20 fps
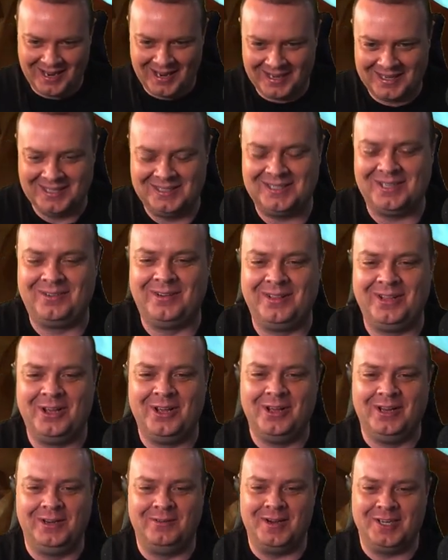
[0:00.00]
uh, considering
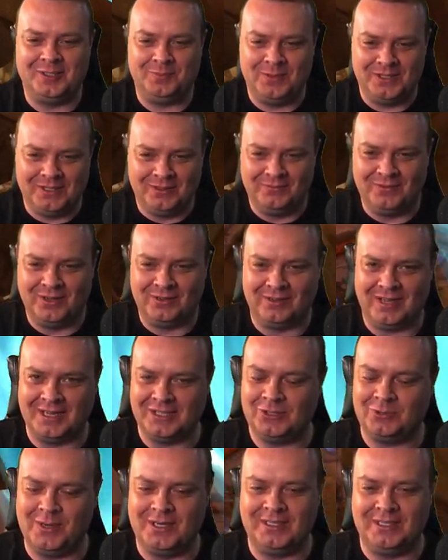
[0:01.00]
the early recipes involved
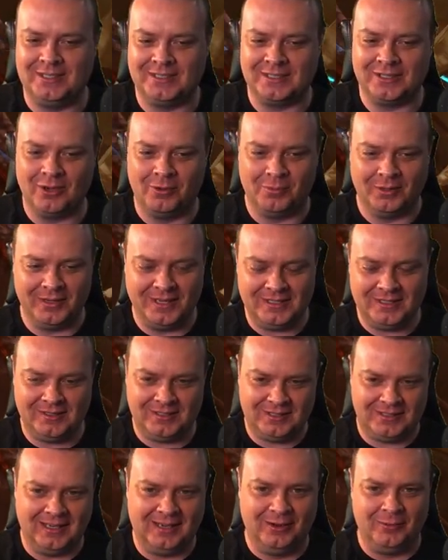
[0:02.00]
like 20 or so, but this
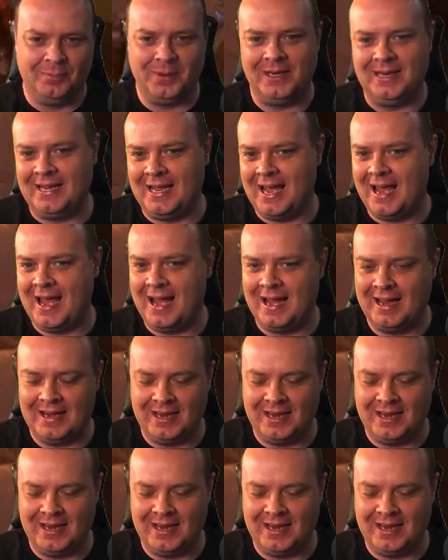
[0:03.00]
is still up in the air,